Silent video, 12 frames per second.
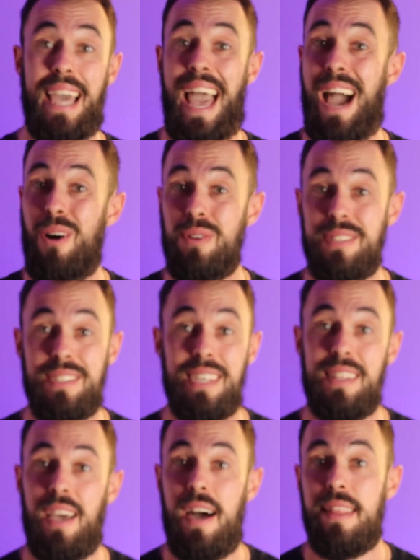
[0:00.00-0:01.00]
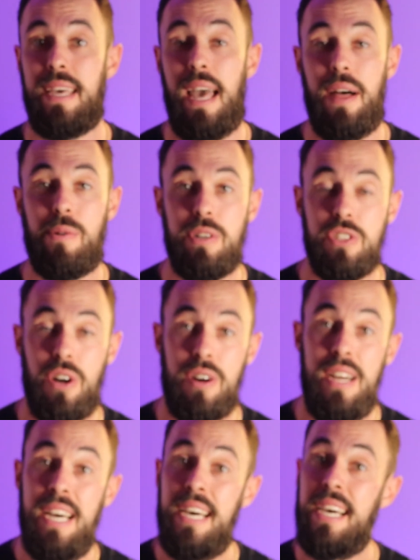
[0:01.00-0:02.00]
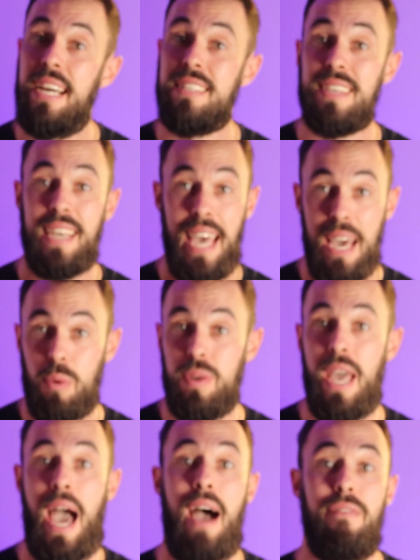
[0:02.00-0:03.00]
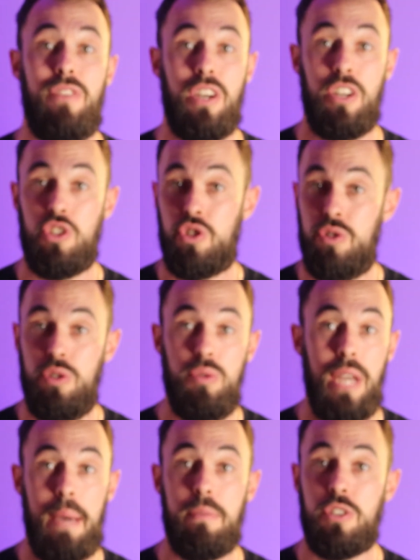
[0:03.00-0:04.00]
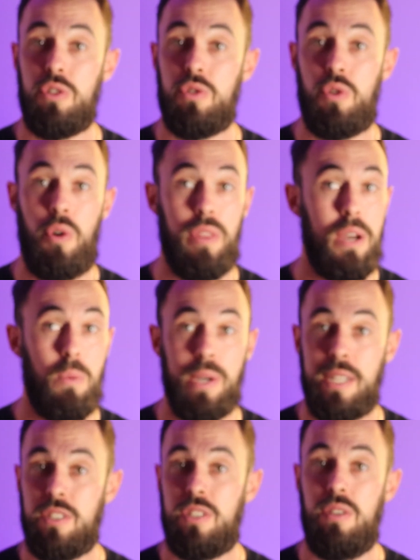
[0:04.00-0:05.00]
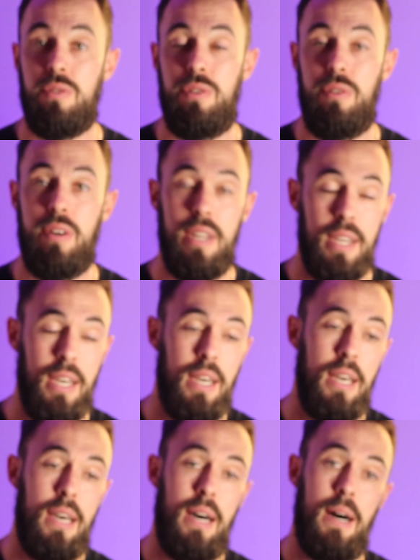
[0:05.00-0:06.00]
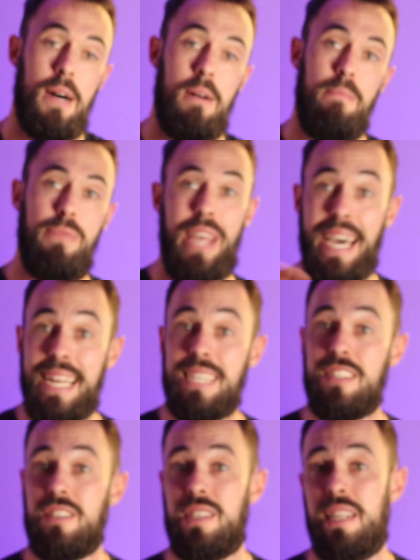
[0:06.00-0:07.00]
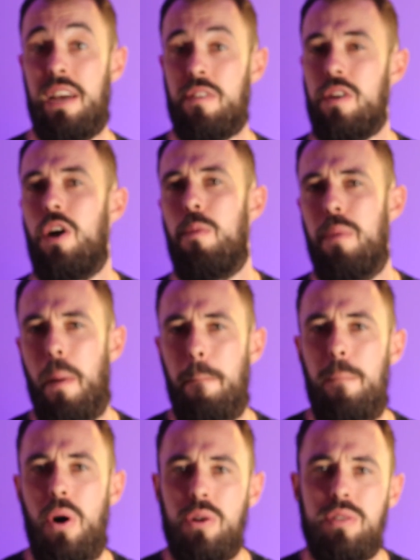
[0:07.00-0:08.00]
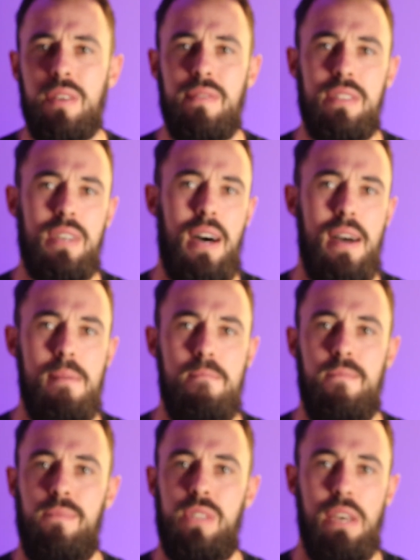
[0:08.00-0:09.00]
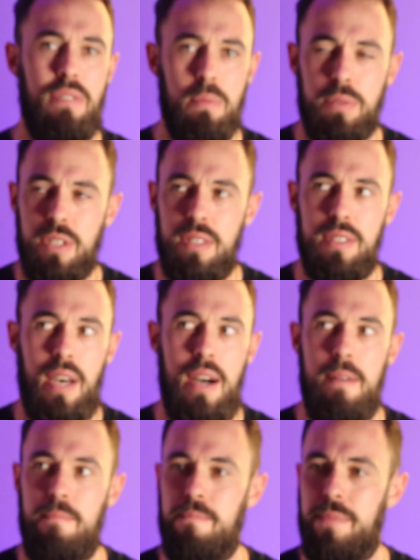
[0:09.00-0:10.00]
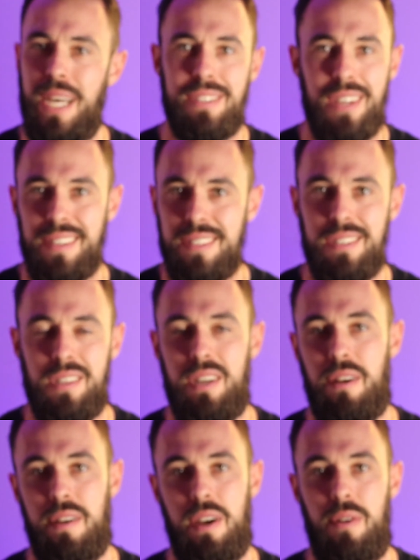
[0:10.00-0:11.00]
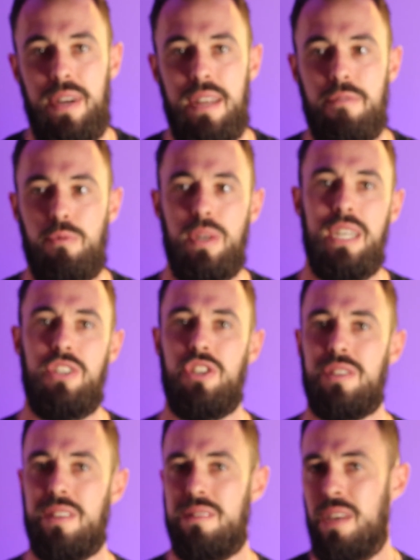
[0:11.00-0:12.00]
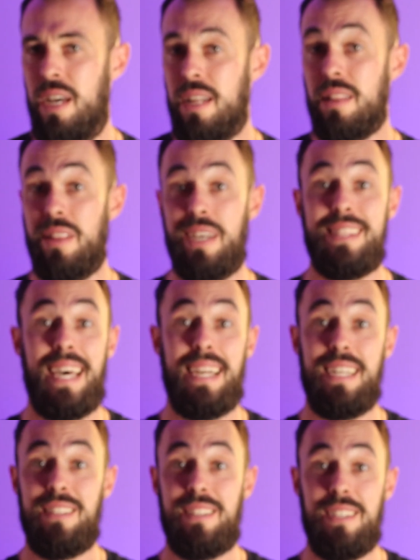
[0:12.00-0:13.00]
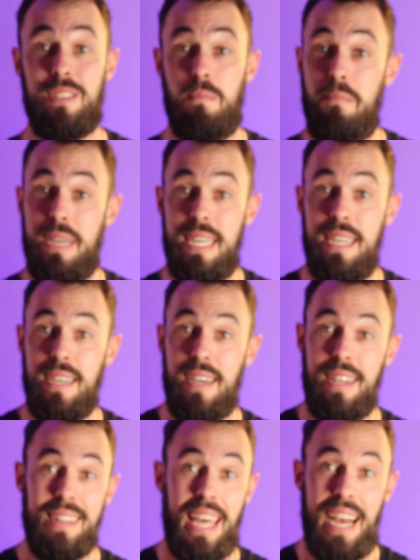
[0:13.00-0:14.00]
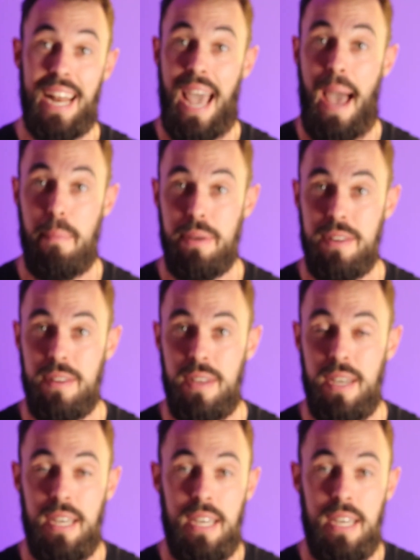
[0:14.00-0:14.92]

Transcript: like how insanely high the calories are. And it's like, hey, we have to do damage control there. We can still do it. That is a scenario, but most of the time, 70% of the time, that's not the scenario. And if we had just let that instance be and let it happen,